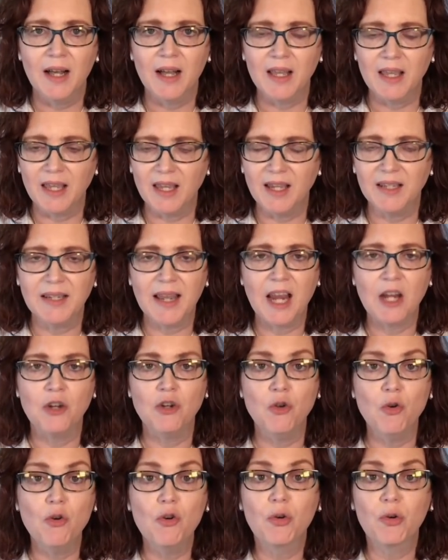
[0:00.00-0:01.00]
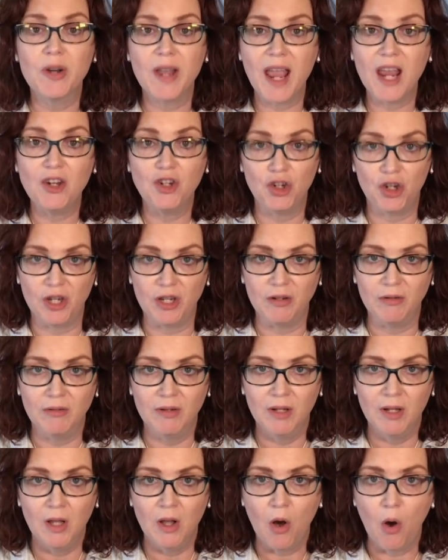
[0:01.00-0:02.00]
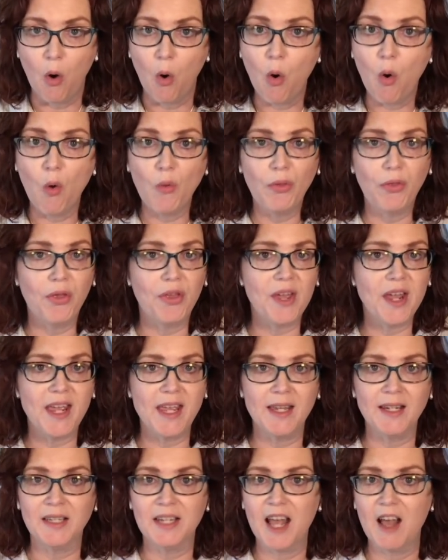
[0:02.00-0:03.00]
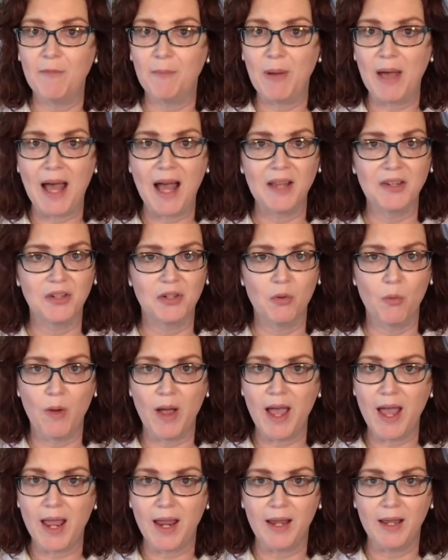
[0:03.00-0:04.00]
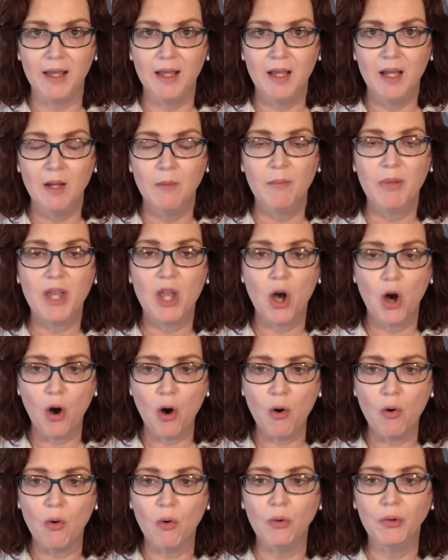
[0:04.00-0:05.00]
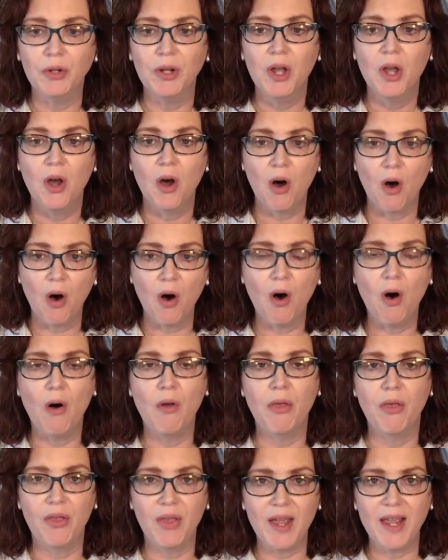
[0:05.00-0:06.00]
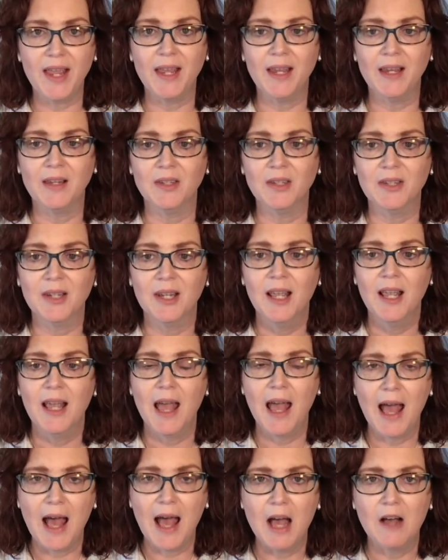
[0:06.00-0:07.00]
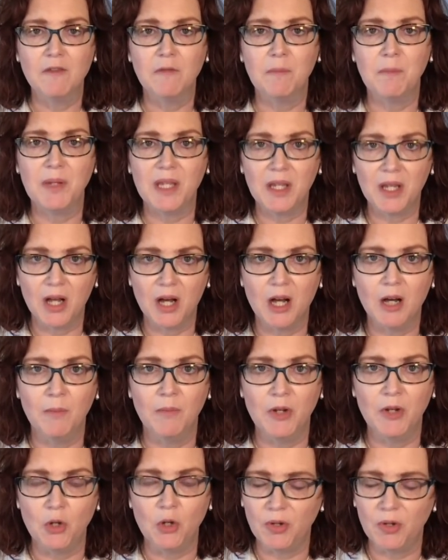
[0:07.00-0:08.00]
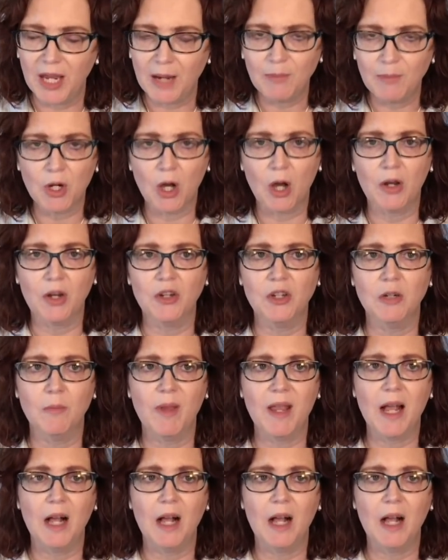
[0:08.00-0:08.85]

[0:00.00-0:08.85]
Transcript: he is a new creation. Old things have passed away. Behold, all things have become new. Keep talking to me